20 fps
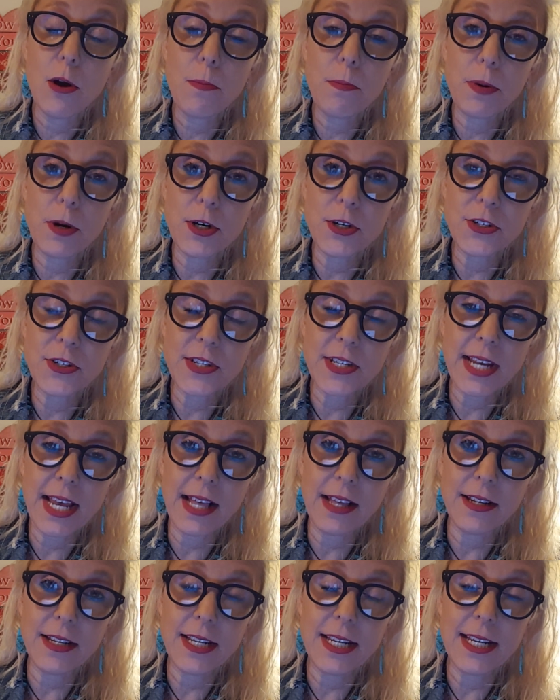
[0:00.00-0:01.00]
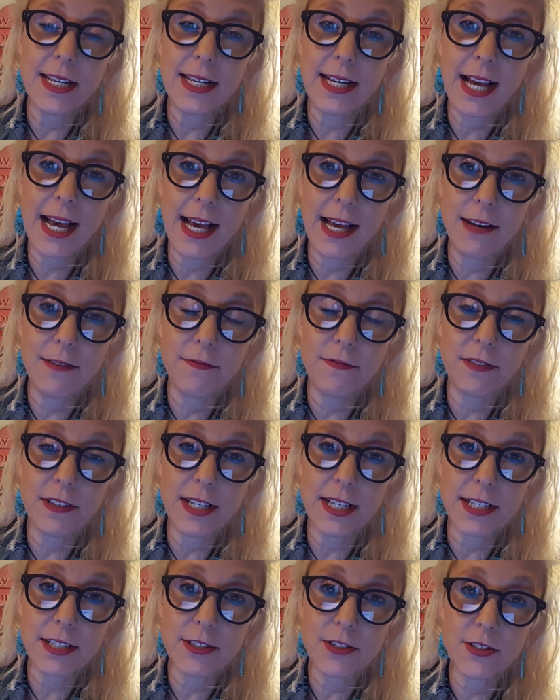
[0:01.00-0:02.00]
personality
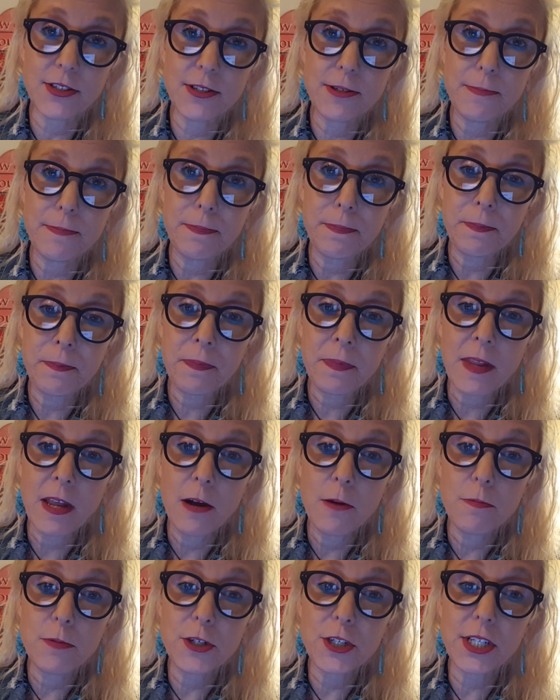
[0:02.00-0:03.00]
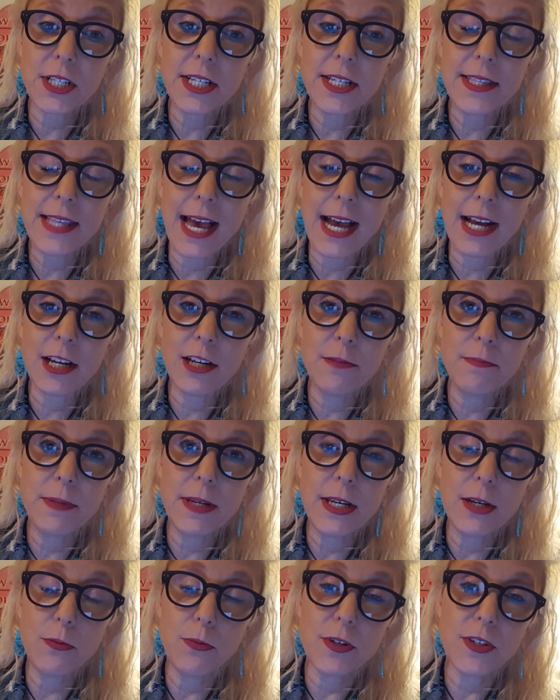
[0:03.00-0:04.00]
conflicts particularly that can
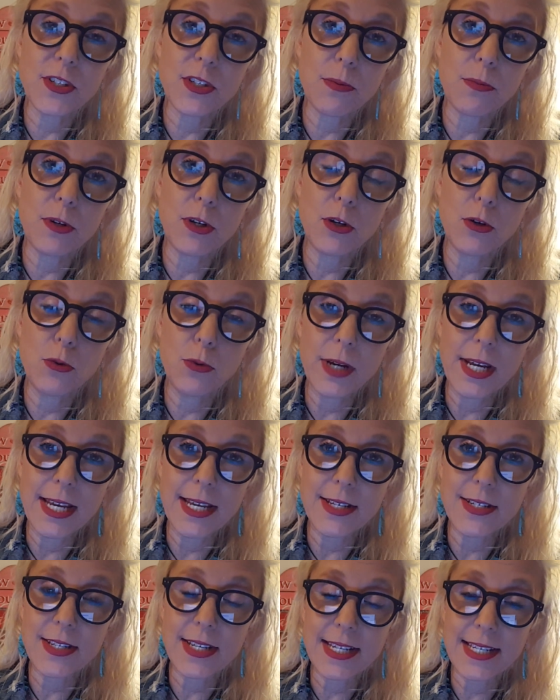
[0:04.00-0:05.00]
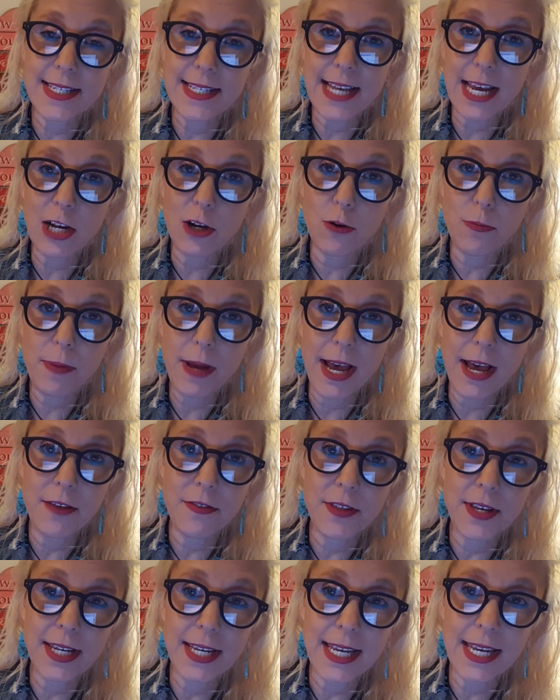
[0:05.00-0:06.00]
be with someone who is
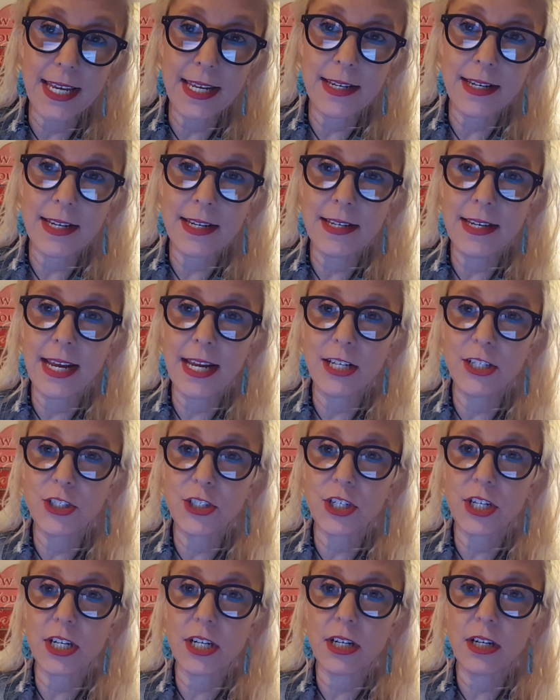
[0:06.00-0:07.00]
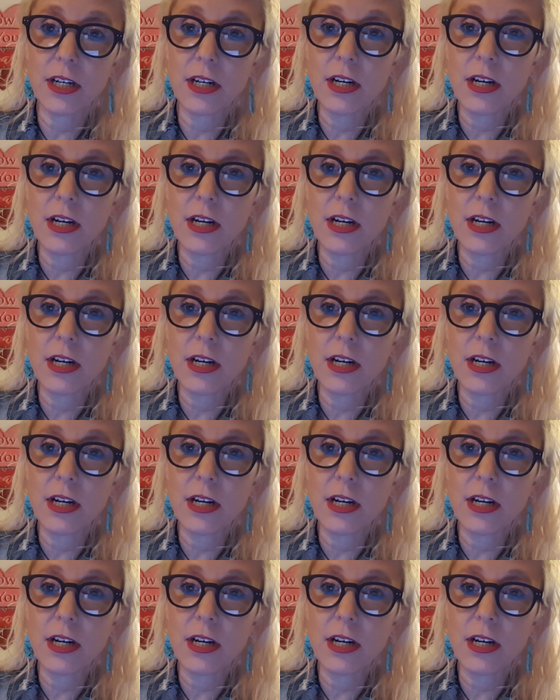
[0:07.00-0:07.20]
psychopathic in nature.